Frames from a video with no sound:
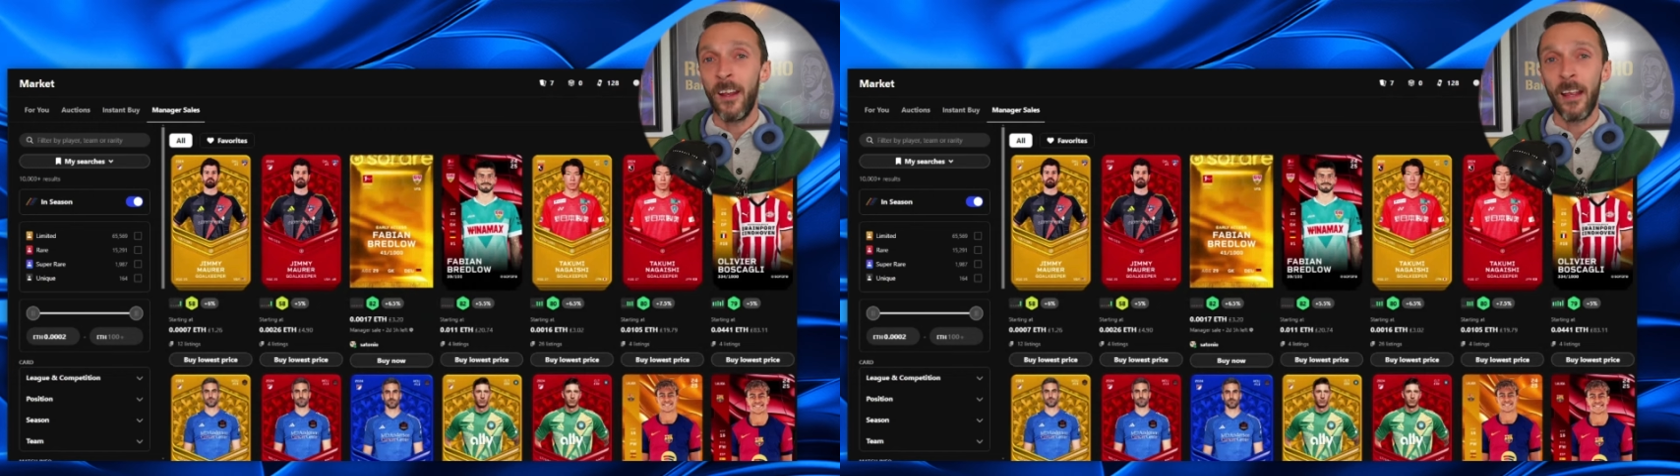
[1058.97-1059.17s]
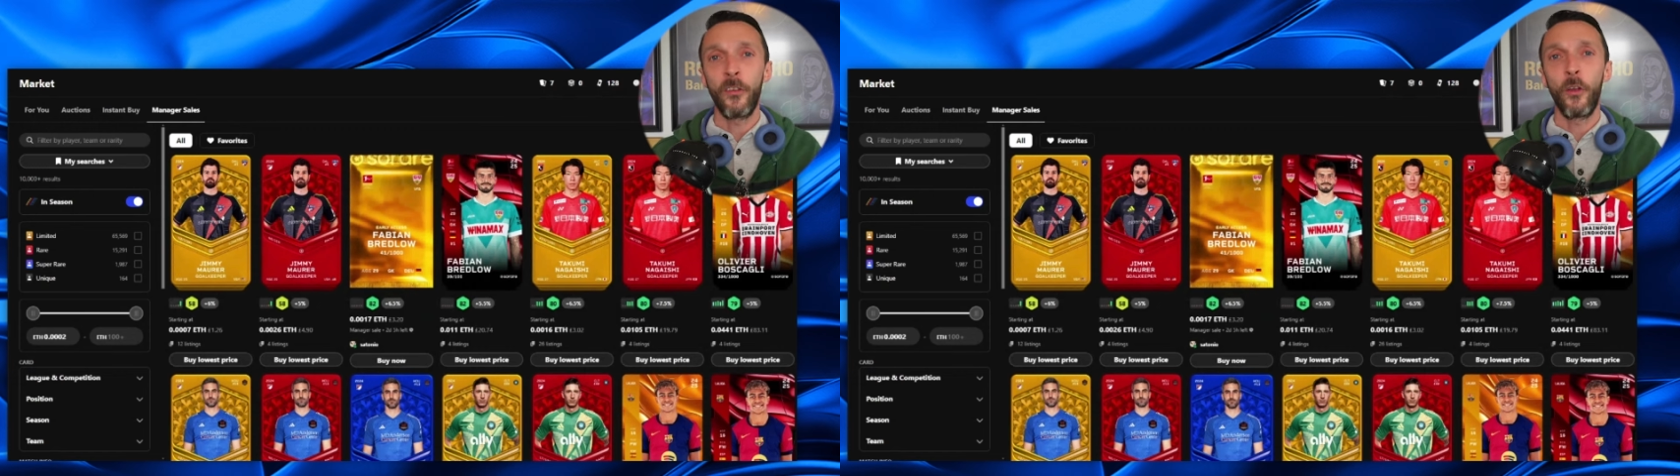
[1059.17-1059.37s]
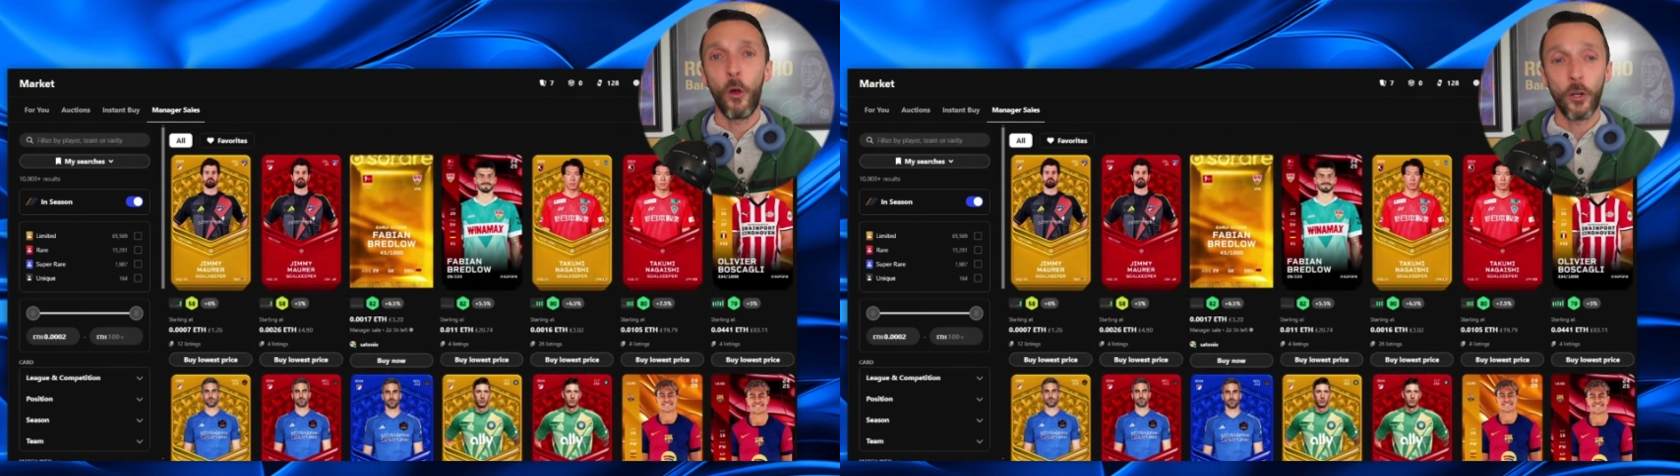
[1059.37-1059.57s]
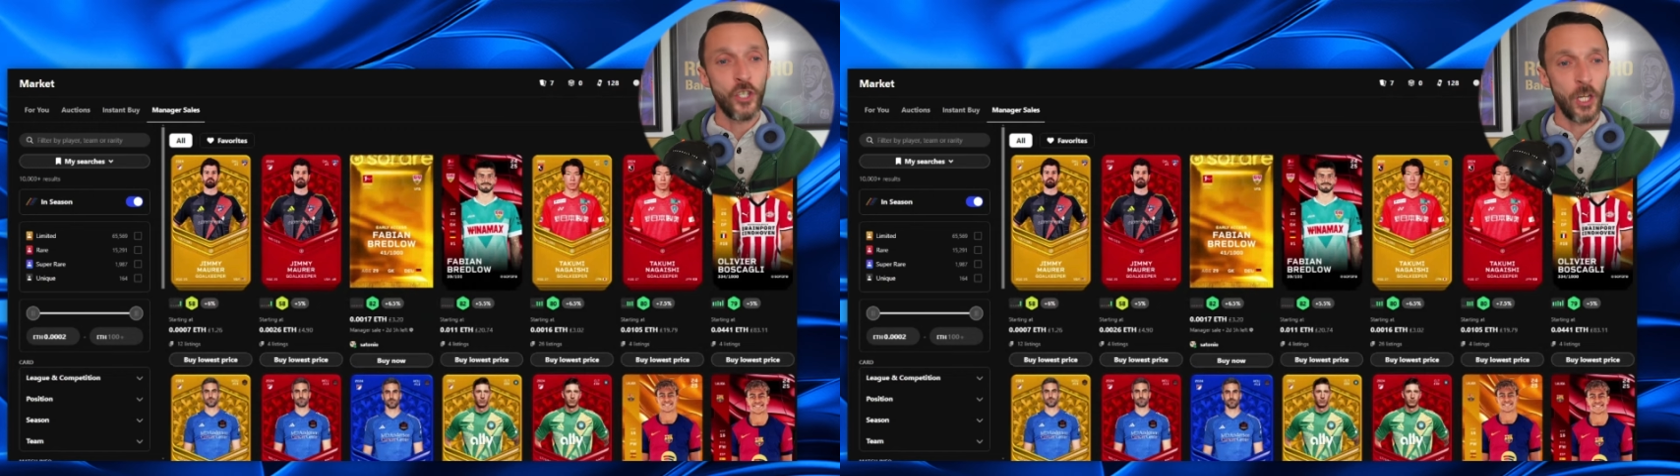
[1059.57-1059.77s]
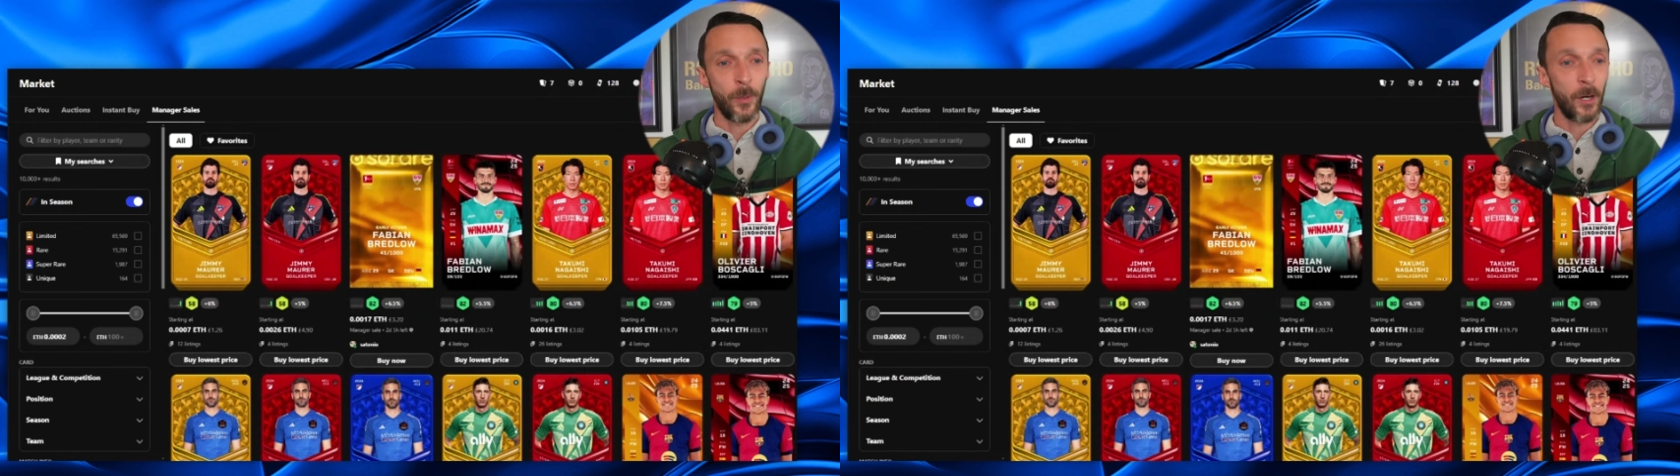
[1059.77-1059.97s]
is a lot
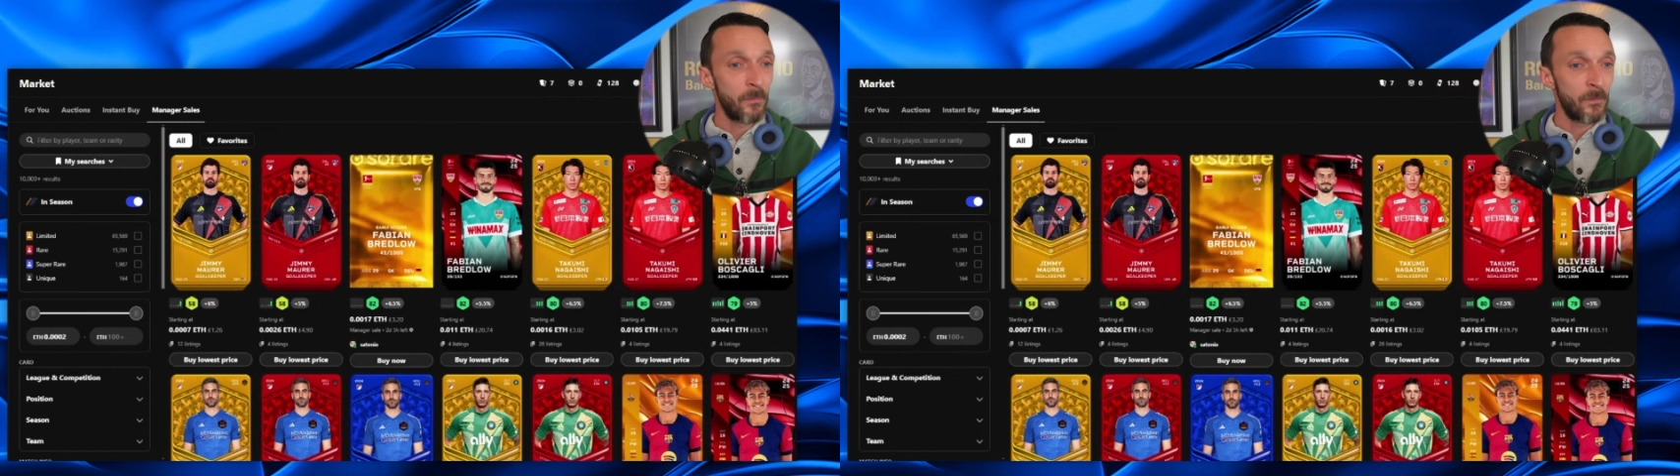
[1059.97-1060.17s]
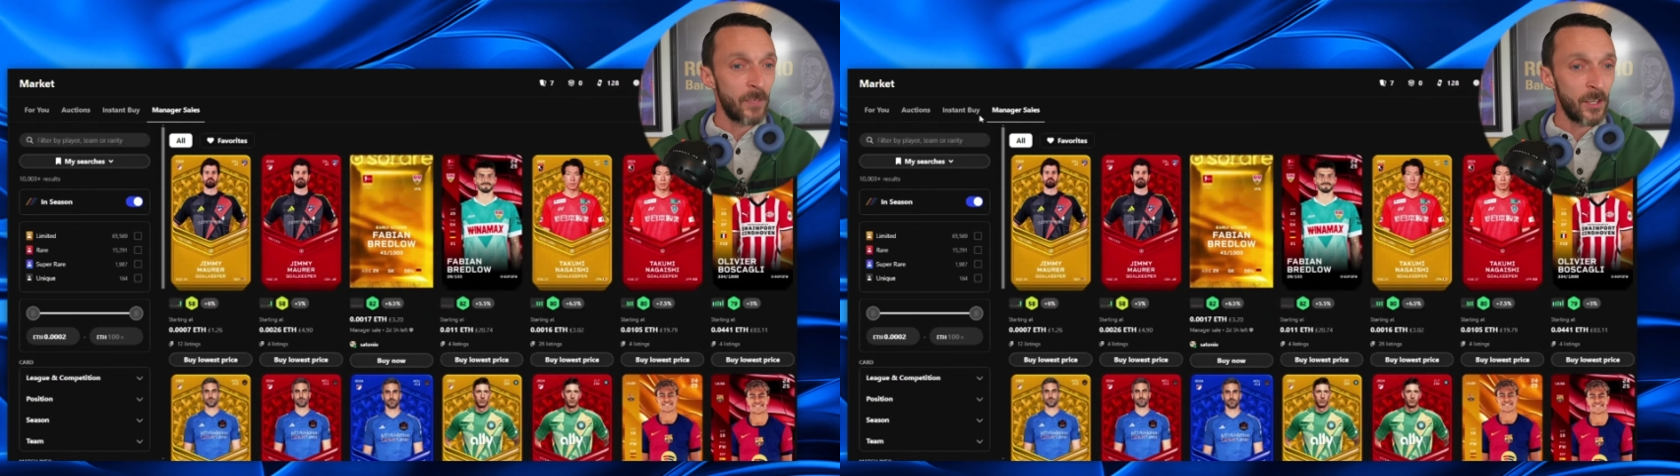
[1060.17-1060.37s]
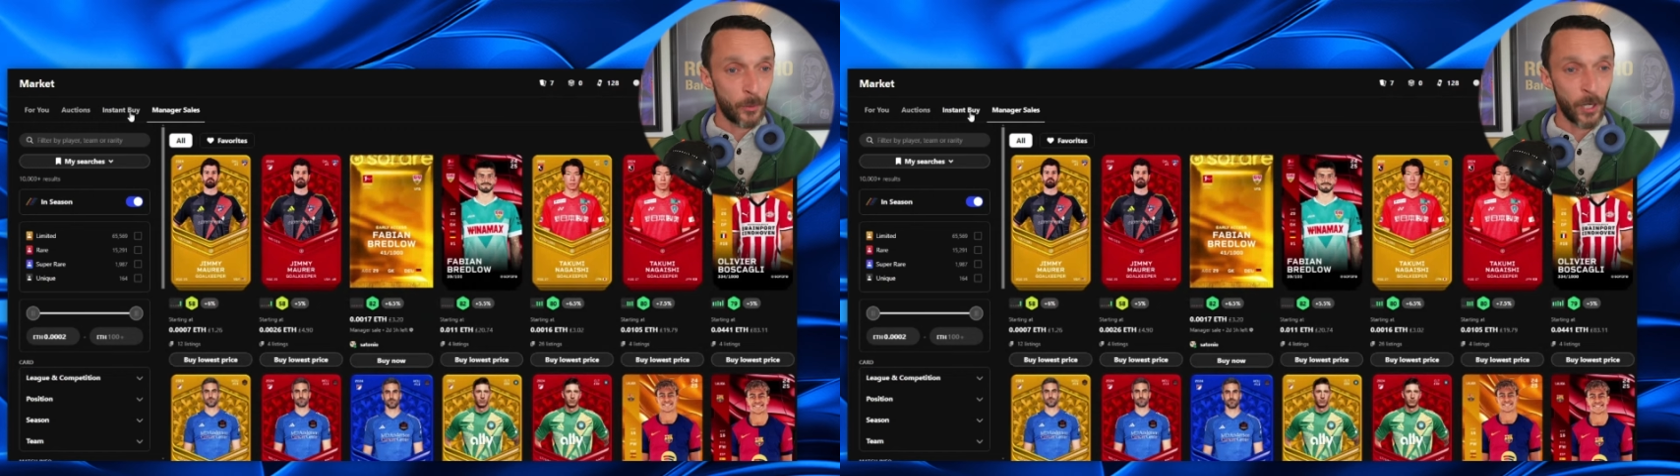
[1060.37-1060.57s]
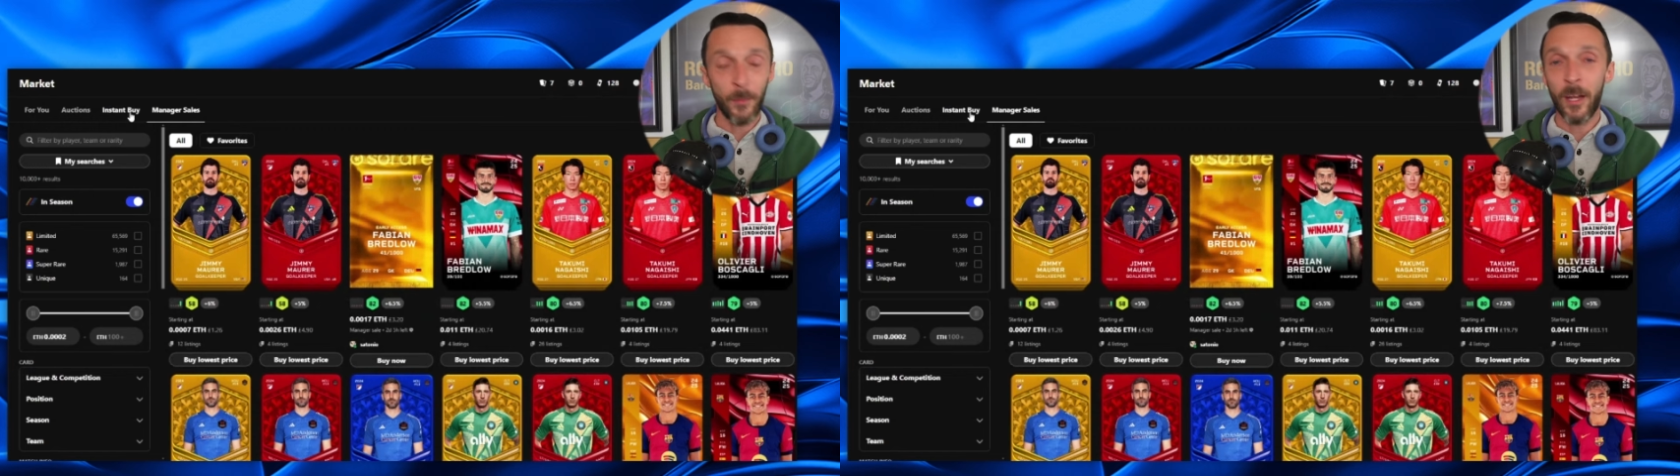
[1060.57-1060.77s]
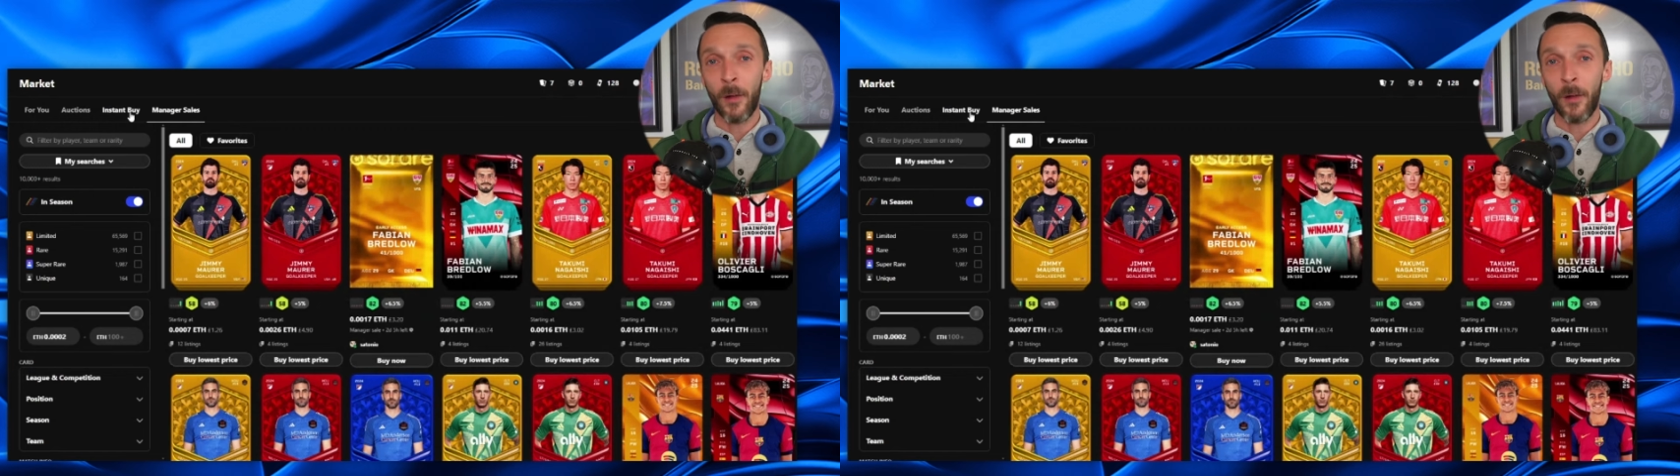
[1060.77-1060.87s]
cheaper than the primary